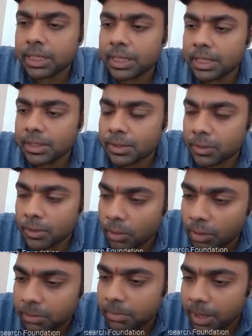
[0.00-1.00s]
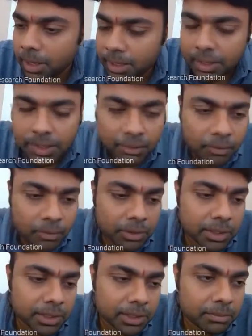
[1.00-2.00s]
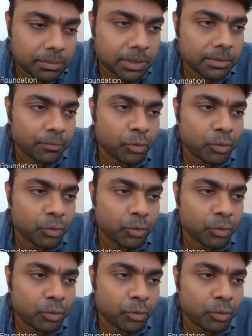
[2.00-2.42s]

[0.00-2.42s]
It is not mandatory for the income tax